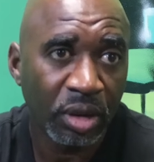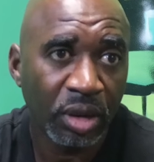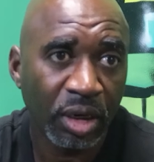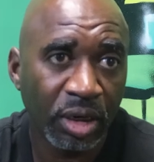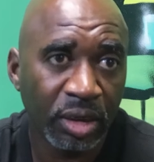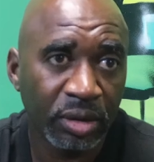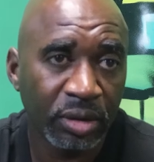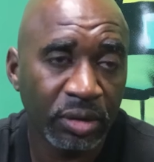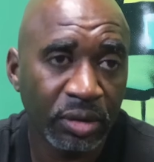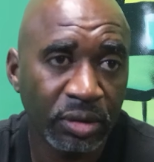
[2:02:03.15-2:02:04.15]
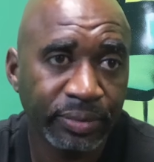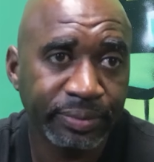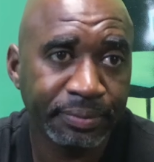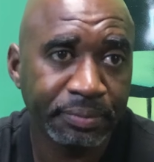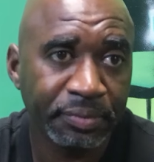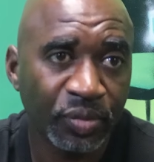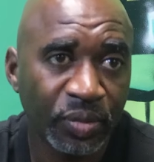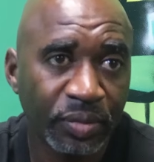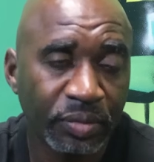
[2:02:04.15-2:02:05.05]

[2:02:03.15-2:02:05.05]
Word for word: Okay, I gotta look that up.